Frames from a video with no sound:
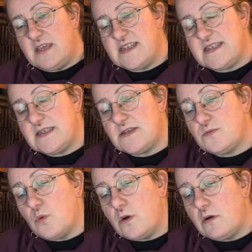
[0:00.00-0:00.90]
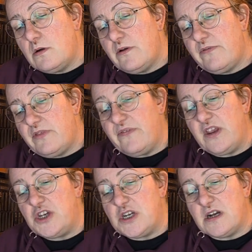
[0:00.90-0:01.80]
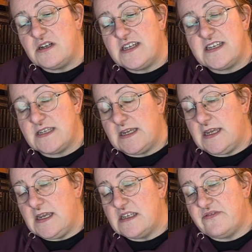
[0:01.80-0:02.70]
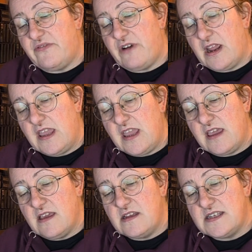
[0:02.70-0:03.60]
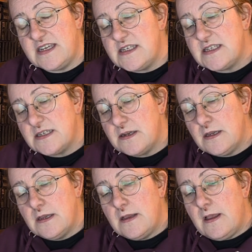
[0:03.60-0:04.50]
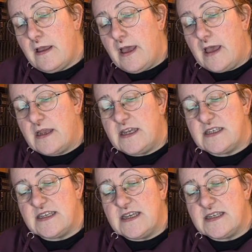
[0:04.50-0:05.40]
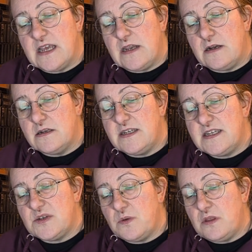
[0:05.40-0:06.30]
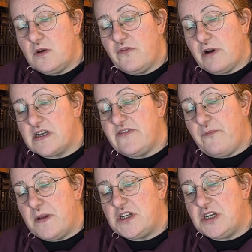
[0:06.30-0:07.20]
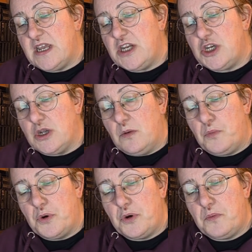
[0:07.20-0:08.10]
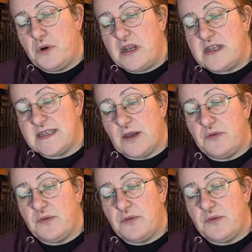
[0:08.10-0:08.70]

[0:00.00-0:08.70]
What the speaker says: This one, the featured artist is Frankie Curtis, and it says, an artist with an overactive imagination, born and bred in